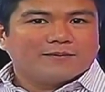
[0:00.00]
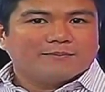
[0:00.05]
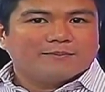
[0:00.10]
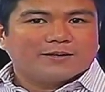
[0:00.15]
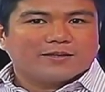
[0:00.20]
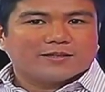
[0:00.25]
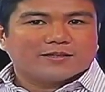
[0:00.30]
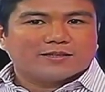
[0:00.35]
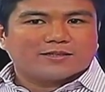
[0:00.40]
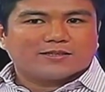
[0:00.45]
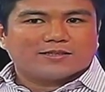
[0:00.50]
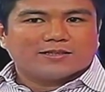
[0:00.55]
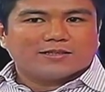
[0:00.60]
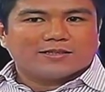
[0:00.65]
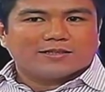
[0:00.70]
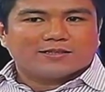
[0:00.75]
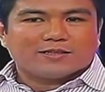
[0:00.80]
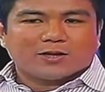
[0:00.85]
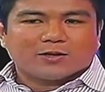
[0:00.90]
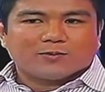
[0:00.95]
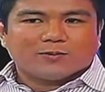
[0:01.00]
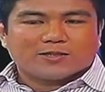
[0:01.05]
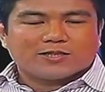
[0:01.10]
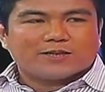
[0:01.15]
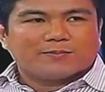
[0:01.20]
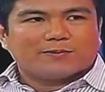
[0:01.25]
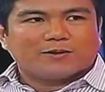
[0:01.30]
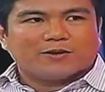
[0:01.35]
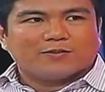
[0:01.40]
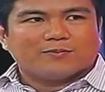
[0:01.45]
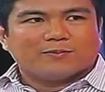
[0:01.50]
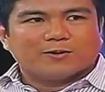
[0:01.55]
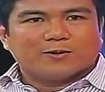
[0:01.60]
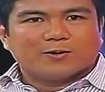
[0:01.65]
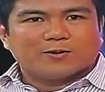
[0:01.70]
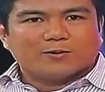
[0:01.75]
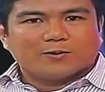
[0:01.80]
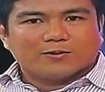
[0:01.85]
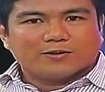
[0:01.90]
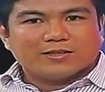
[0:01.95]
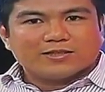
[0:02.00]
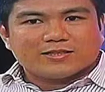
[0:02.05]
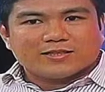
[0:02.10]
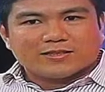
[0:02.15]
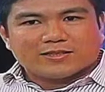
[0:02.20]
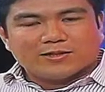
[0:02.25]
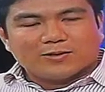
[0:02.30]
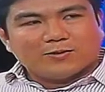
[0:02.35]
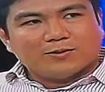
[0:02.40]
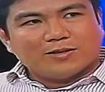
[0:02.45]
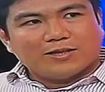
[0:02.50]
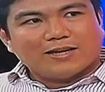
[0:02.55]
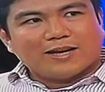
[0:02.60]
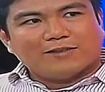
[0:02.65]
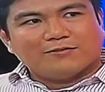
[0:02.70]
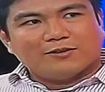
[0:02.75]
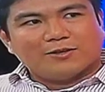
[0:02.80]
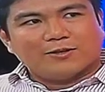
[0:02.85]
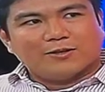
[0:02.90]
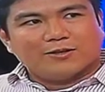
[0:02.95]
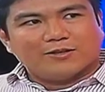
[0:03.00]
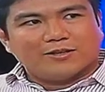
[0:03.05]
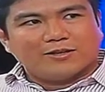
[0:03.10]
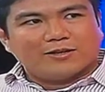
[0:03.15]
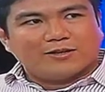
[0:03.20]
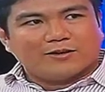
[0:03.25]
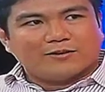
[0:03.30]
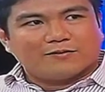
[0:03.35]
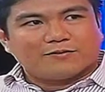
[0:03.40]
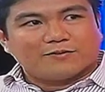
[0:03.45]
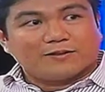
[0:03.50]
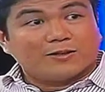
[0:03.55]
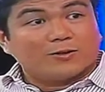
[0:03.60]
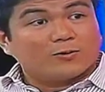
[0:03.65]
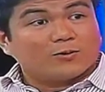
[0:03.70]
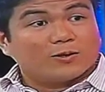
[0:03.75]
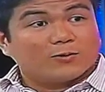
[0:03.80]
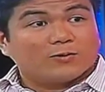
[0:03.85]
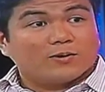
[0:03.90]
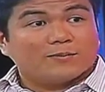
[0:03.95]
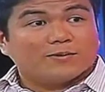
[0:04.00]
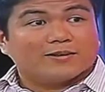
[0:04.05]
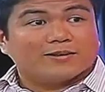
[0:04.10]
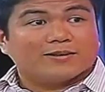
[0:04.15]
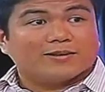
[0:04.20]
because in the southwestern part of Morocco, this is the only livelihood of the local women